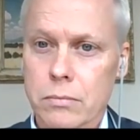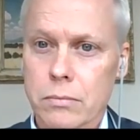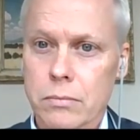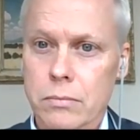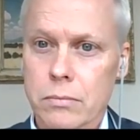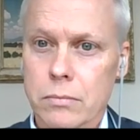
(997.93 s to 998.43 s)

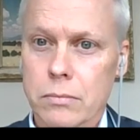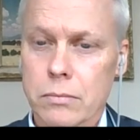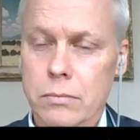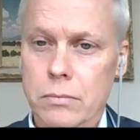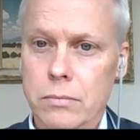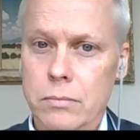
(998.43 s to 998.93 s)

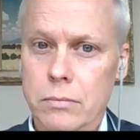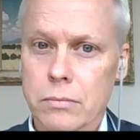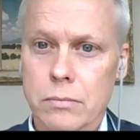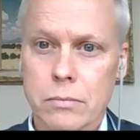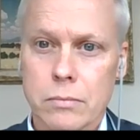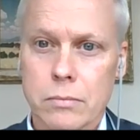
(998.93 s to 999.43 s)

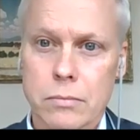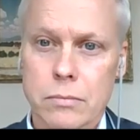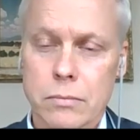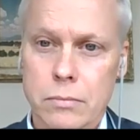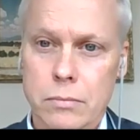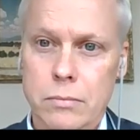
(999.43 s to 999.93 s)

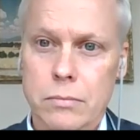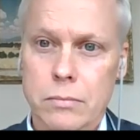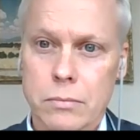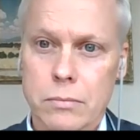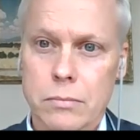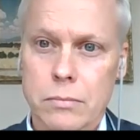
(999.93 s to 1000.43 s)

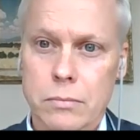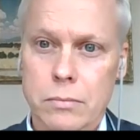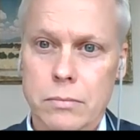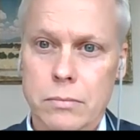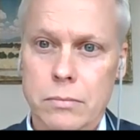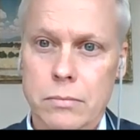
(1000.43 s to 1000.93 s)

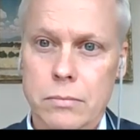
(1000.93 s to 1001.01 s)
(not speaking)